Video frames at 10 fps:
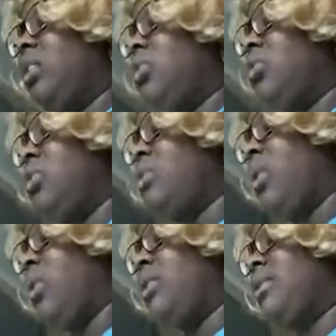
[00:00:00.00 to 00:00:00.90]
Who
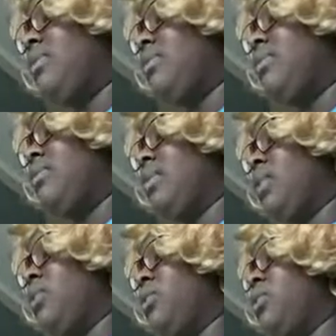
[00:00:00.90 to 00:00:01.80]
spoke? The
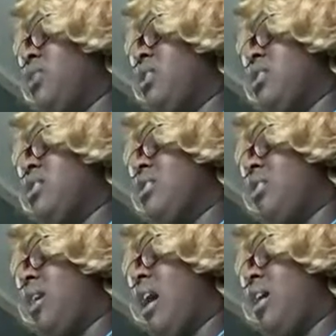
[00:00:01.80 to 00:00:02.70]
little corn
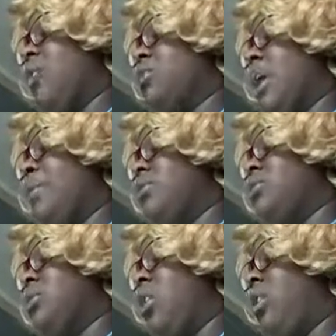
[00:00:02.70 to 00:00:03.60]
ear, high on top of the
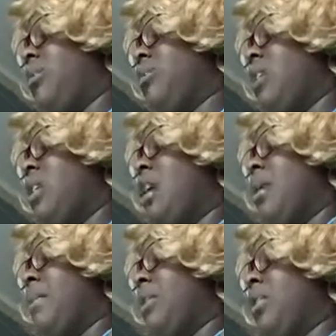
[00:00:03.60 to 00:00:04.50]
stalk.
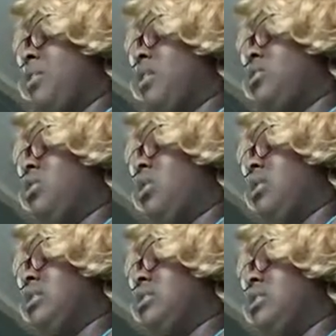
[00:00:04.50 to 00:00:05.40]
My grandma's song
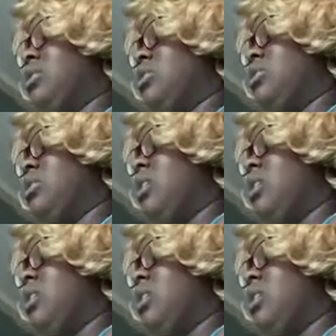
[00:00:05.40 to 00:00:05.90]
continued.